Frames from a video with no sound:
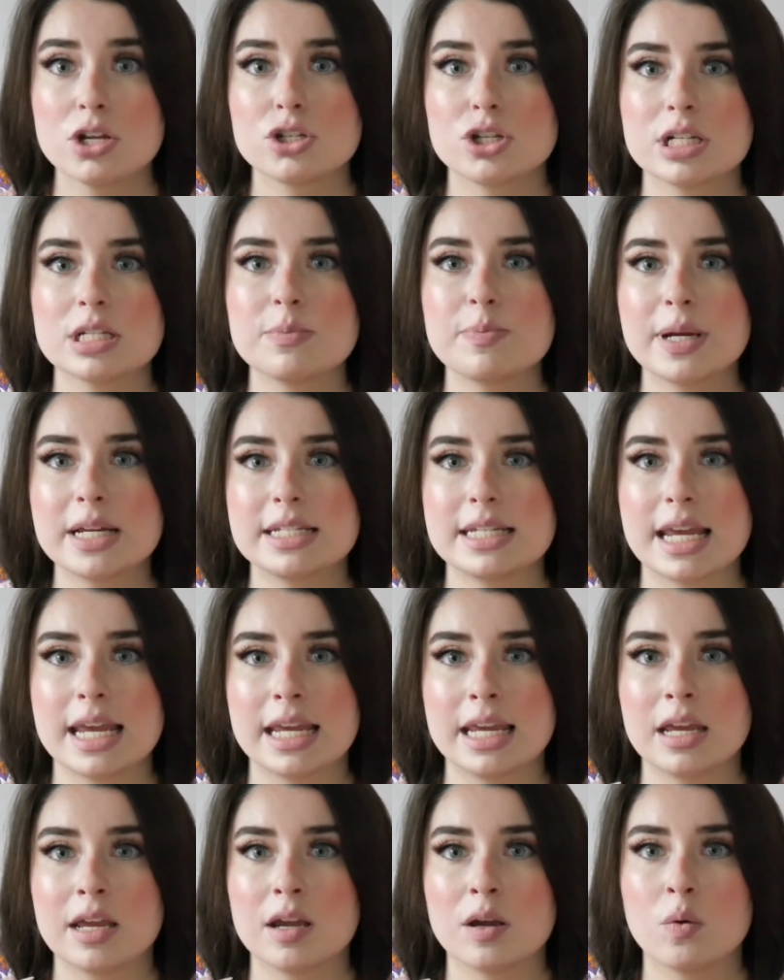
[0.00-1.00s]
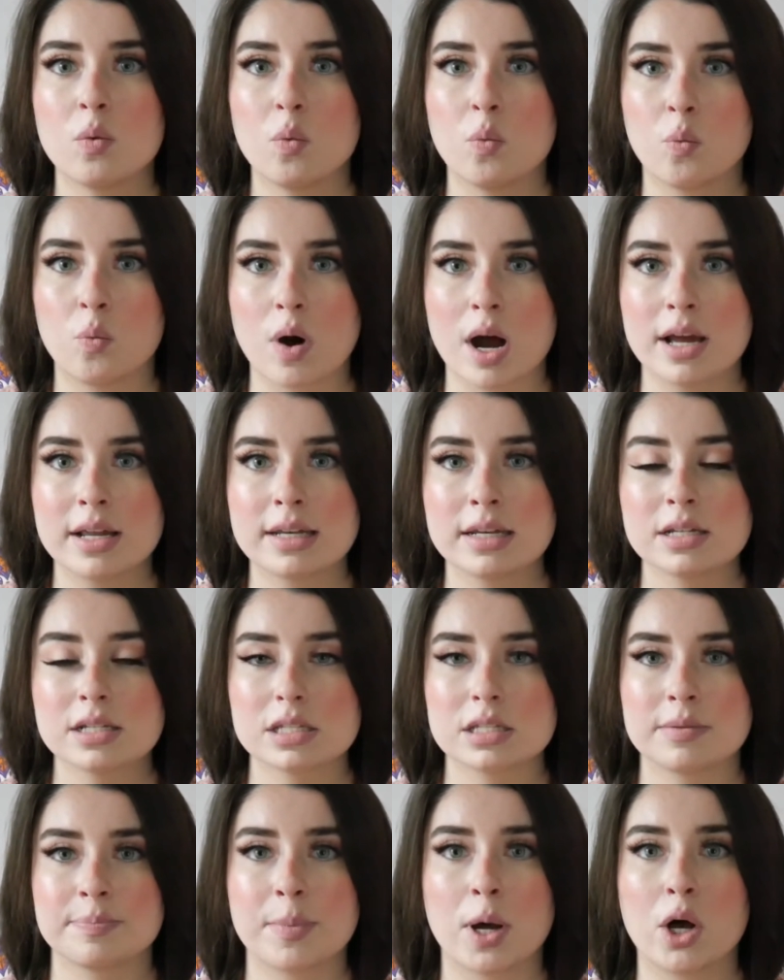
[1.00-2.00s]
just by taking one
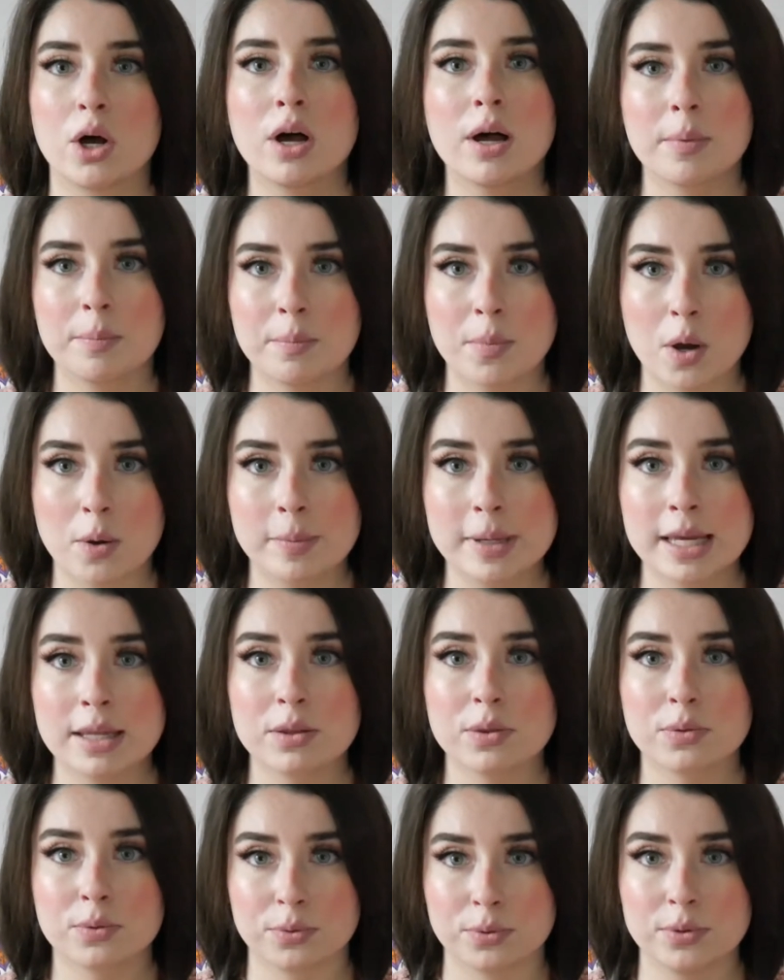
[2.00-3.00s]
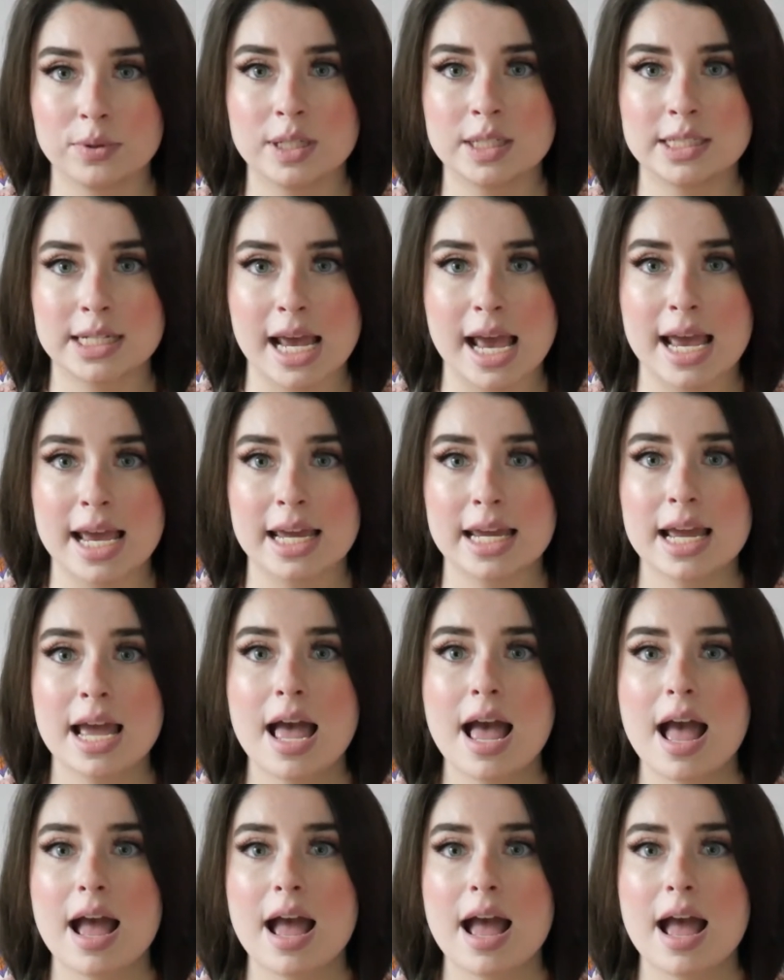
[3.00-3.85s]
small moment through the day